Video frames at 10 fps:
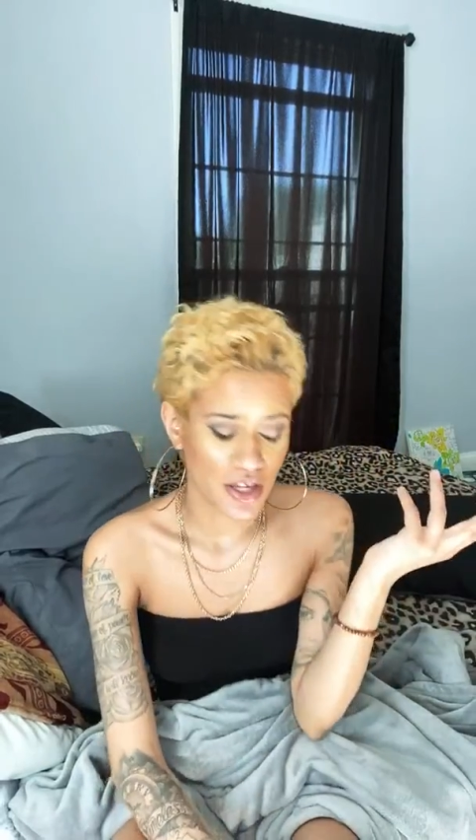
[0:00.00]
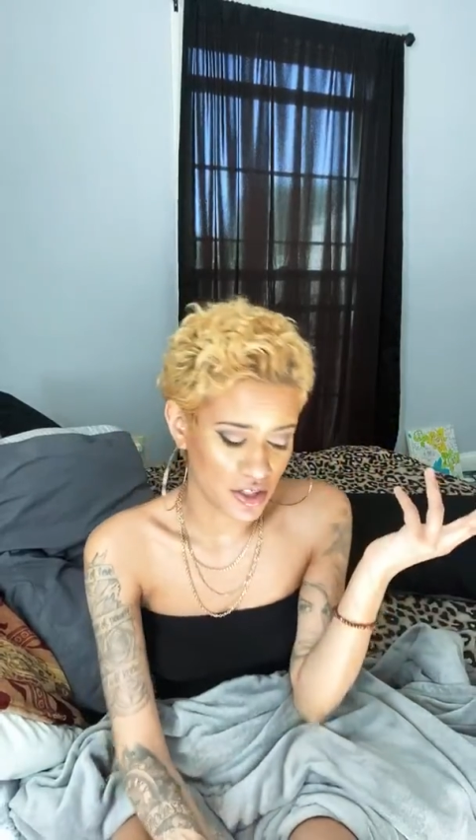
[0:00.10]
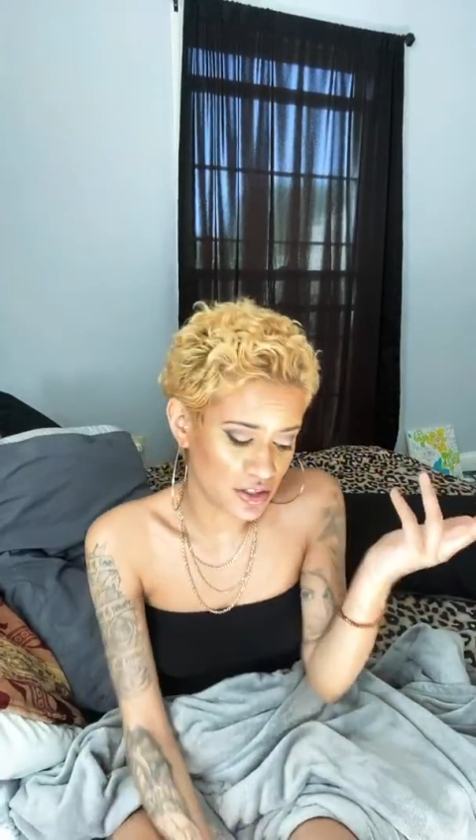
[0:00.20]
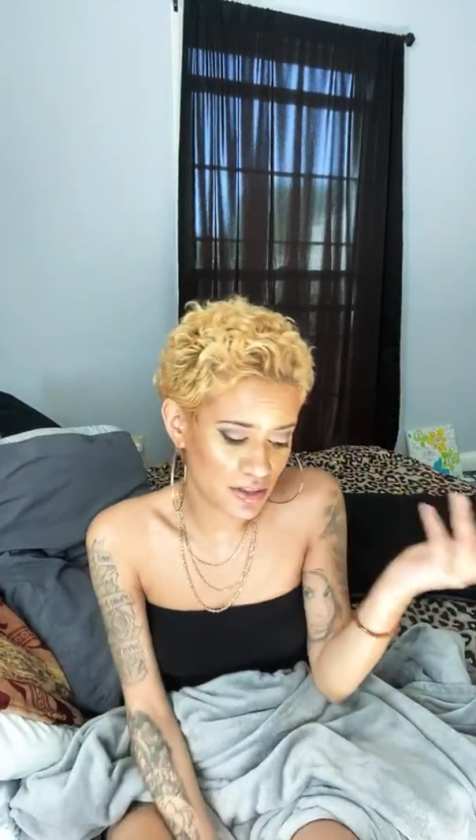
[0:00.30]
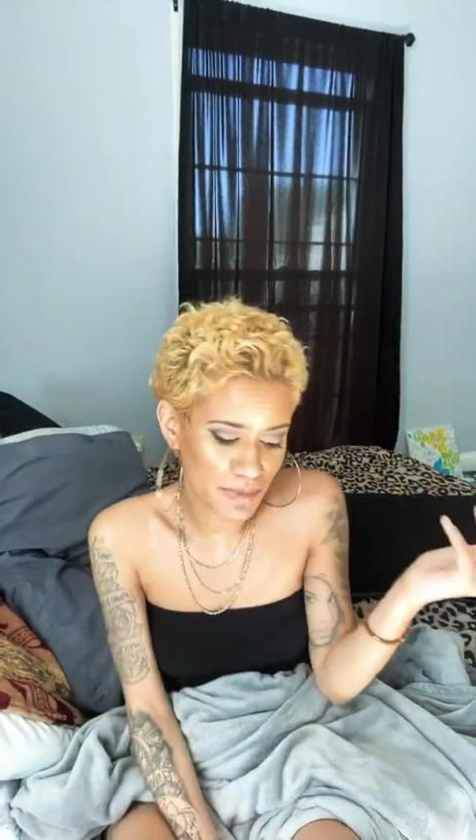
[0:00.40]

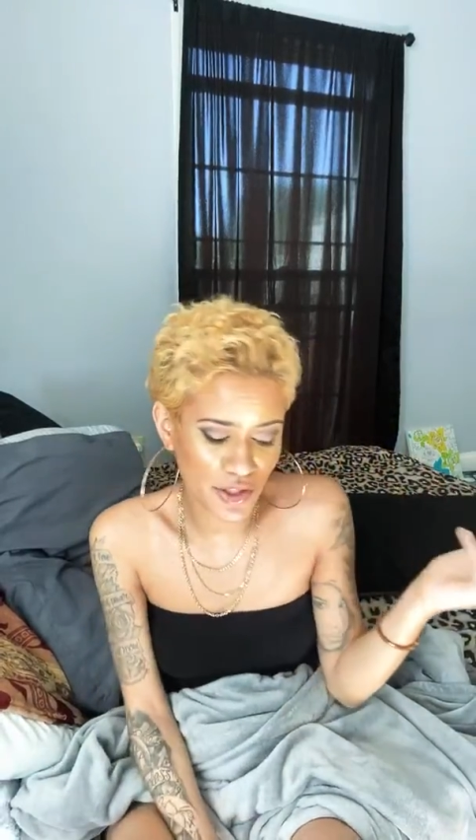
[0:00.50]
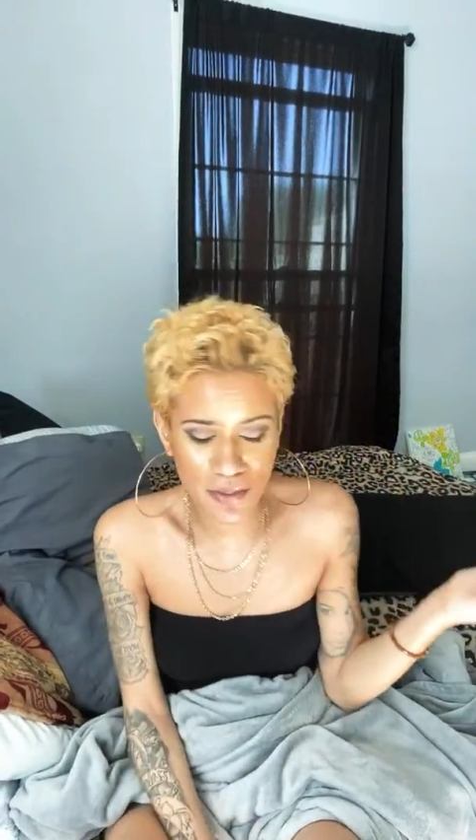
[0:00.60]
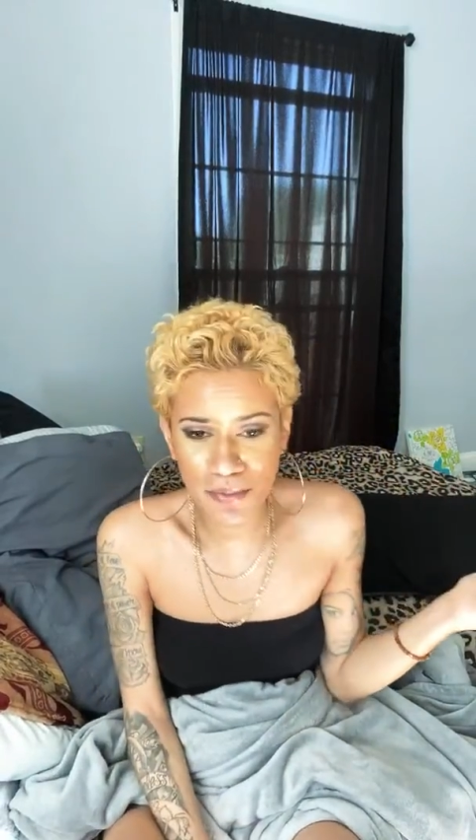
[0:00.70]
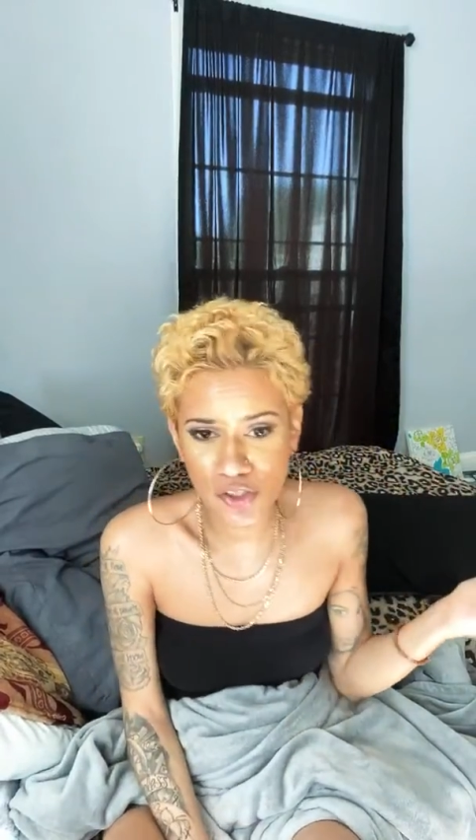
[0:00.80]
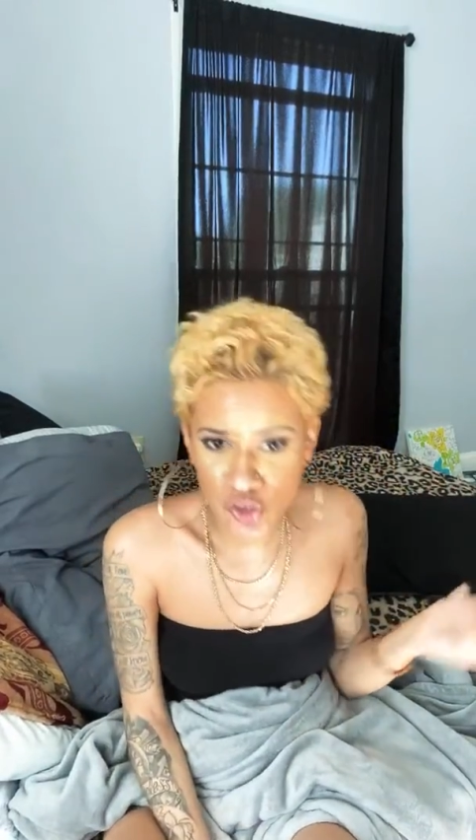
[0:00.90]
you know, let
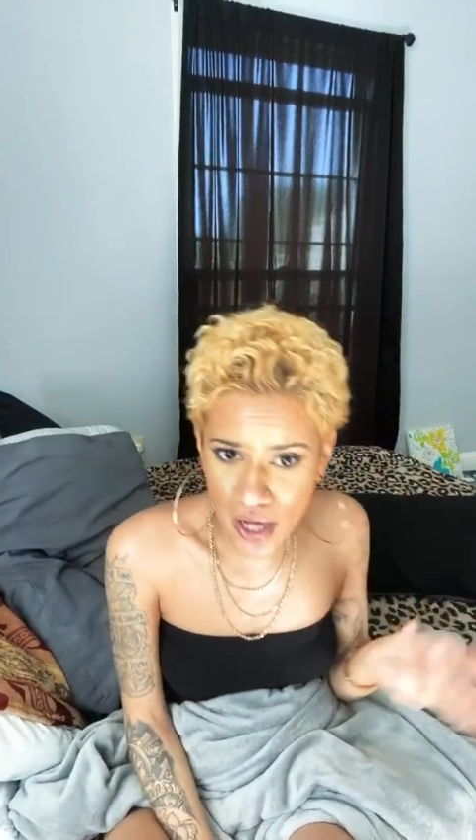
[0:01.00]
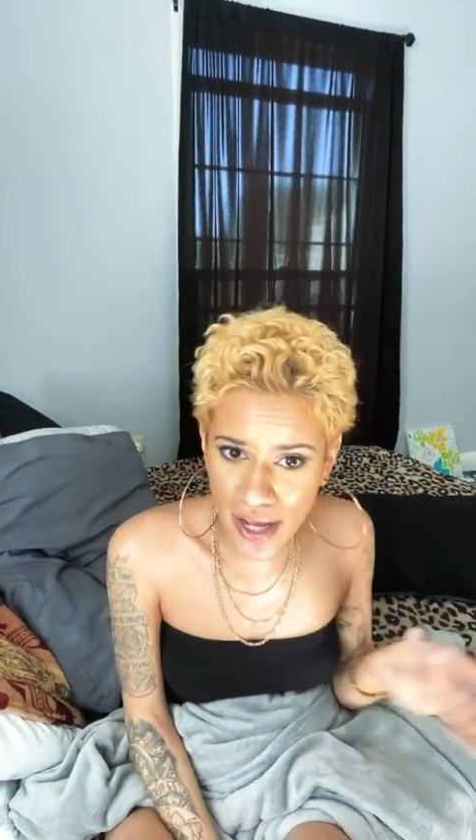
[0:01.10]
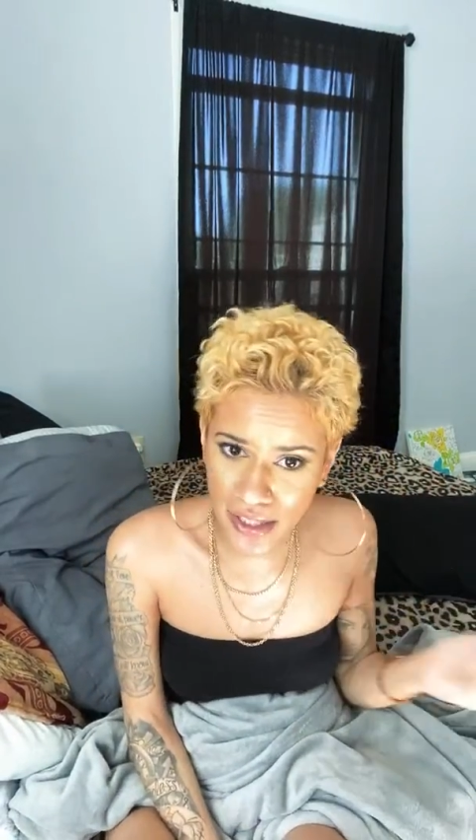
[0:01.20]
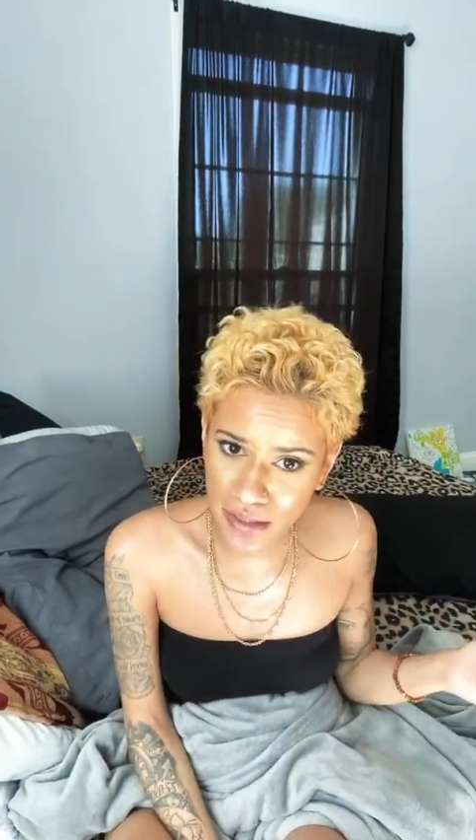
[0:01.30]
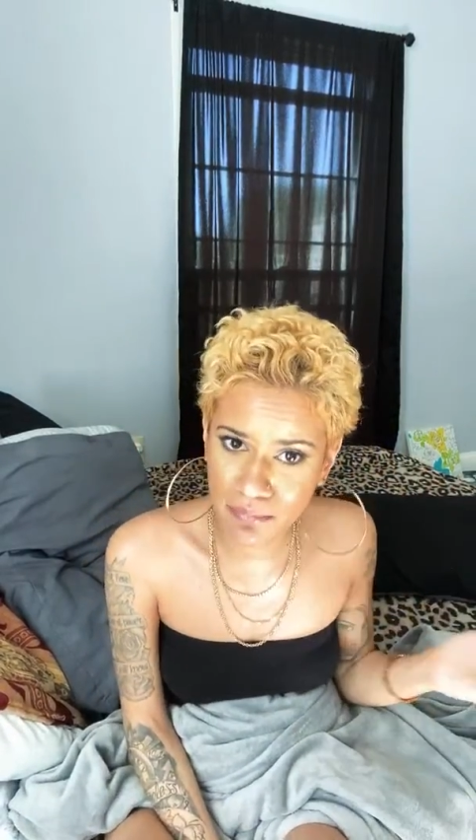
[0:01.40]
me
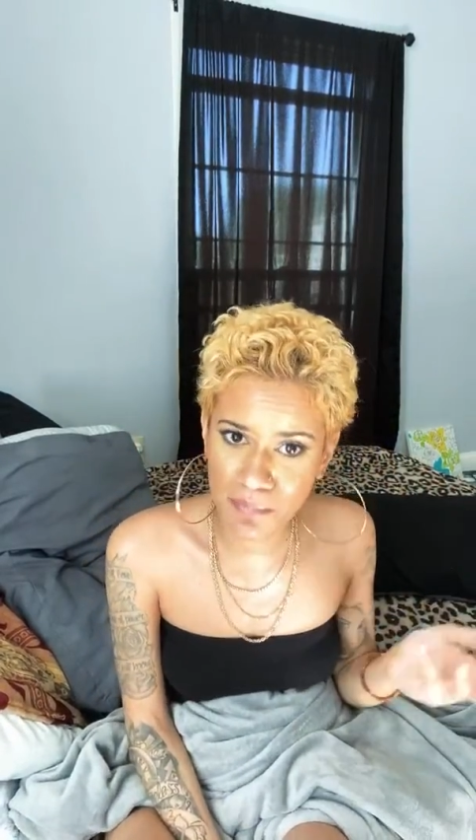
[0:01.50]
try him.